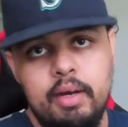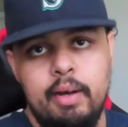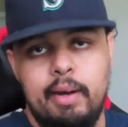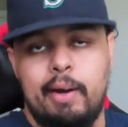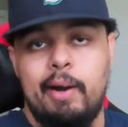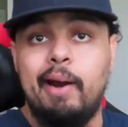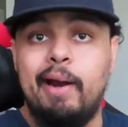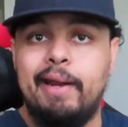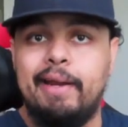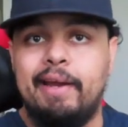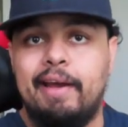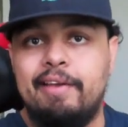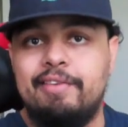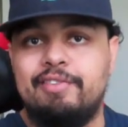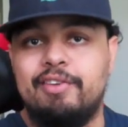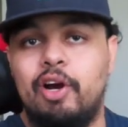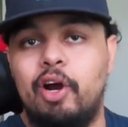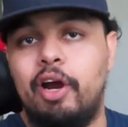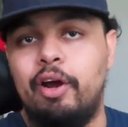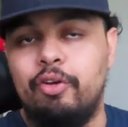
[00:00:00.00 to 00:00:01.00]
All right, guys.
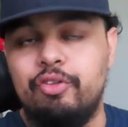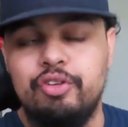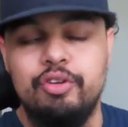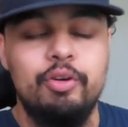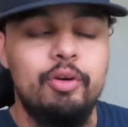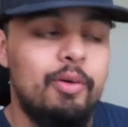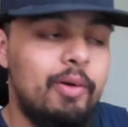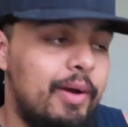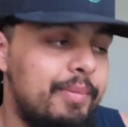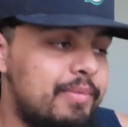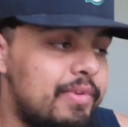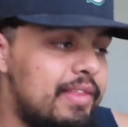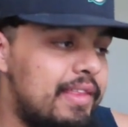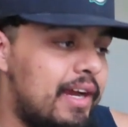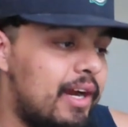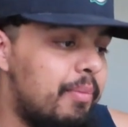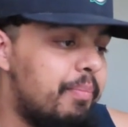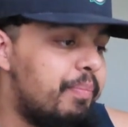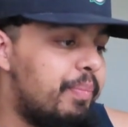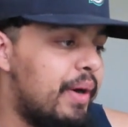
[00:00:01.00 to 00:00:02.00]
Sorry, I was interrupted
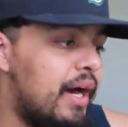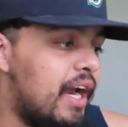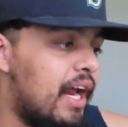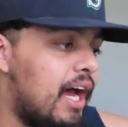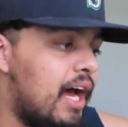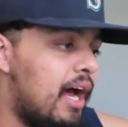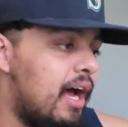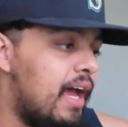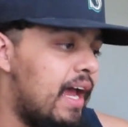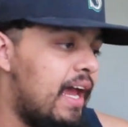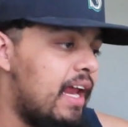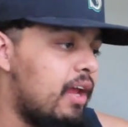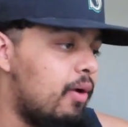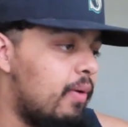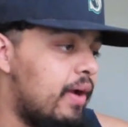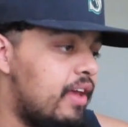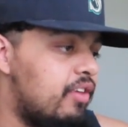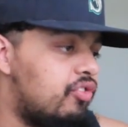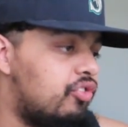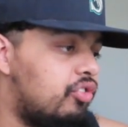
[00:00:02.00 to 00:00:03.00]
there. But
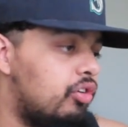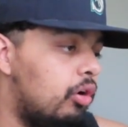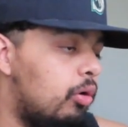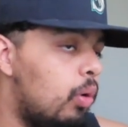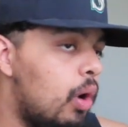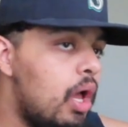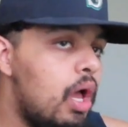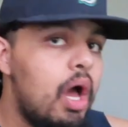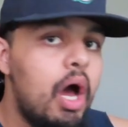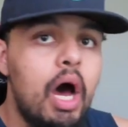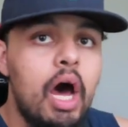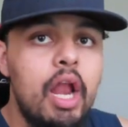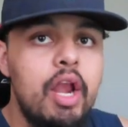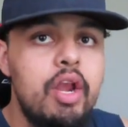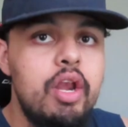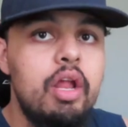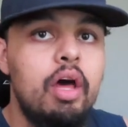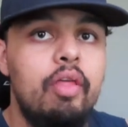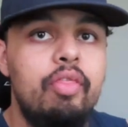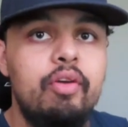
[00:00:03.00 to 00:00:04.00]
anyway, so
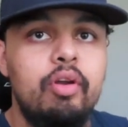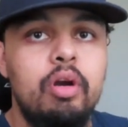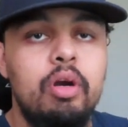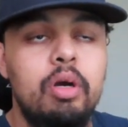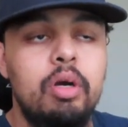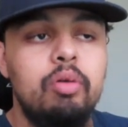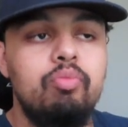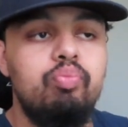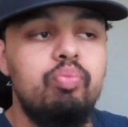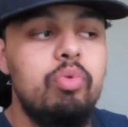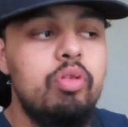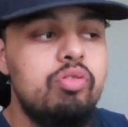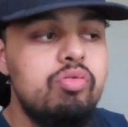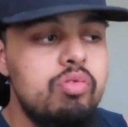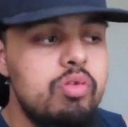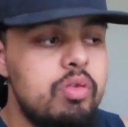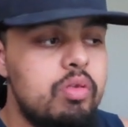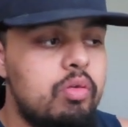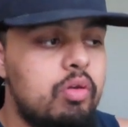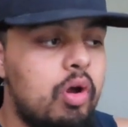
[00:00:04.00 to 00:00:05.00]
another
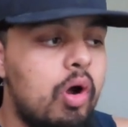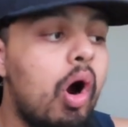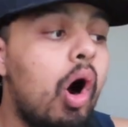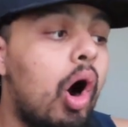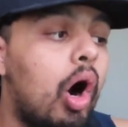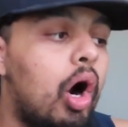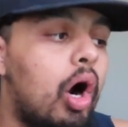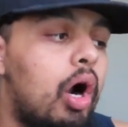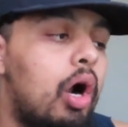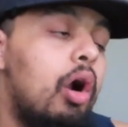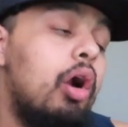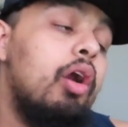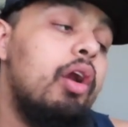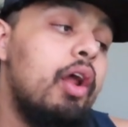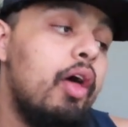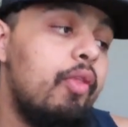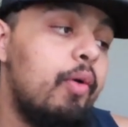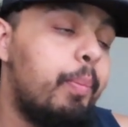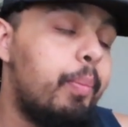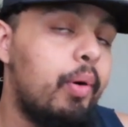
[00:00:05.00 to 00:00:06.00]

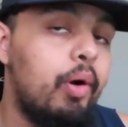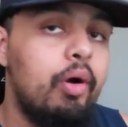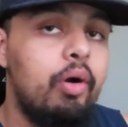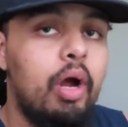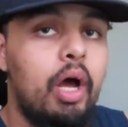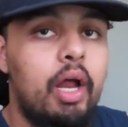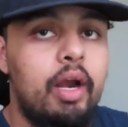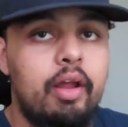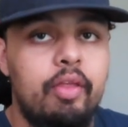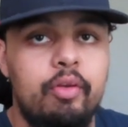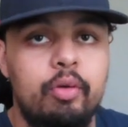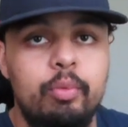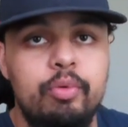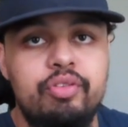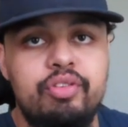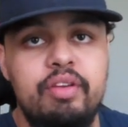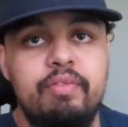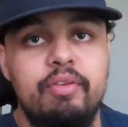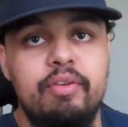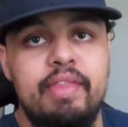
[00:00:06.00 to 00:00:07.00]

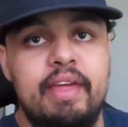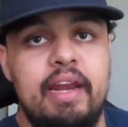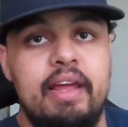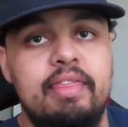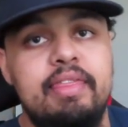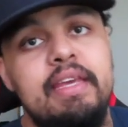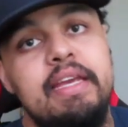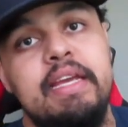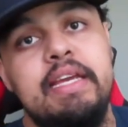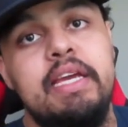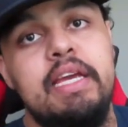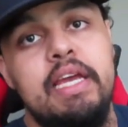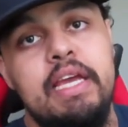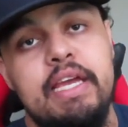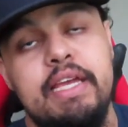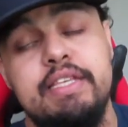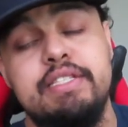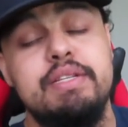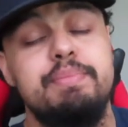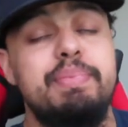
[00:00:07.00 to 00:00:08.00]
receiver that I think
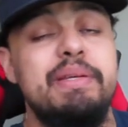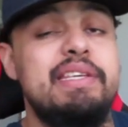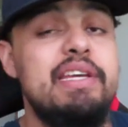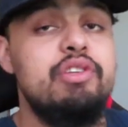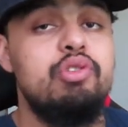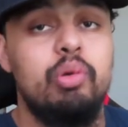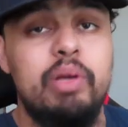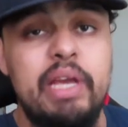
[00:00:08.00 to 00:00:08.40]
is a potential